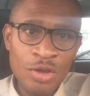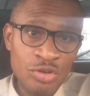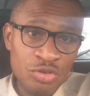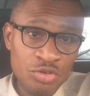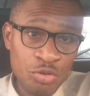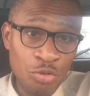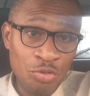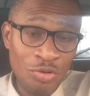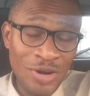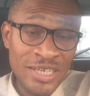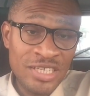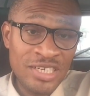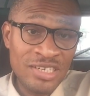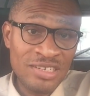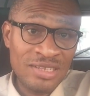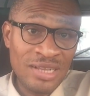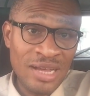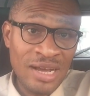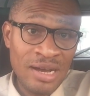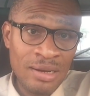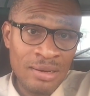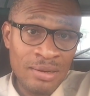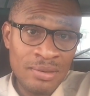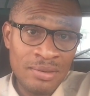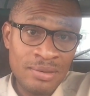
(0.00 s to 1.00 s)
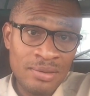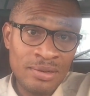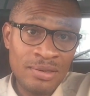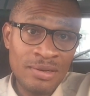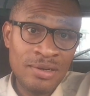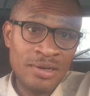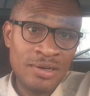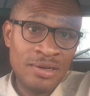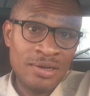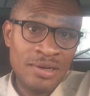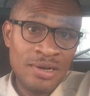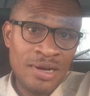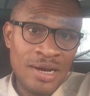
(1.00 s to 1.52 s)
So register
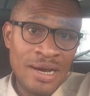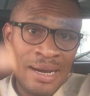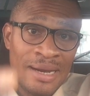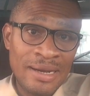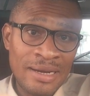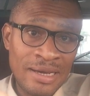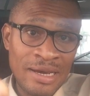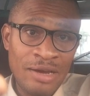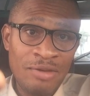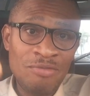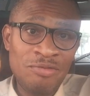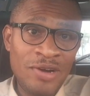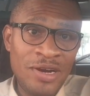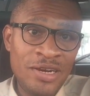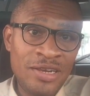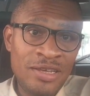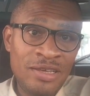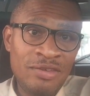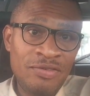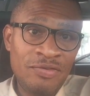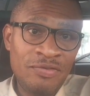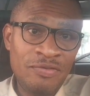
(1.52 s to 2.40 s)
and get ready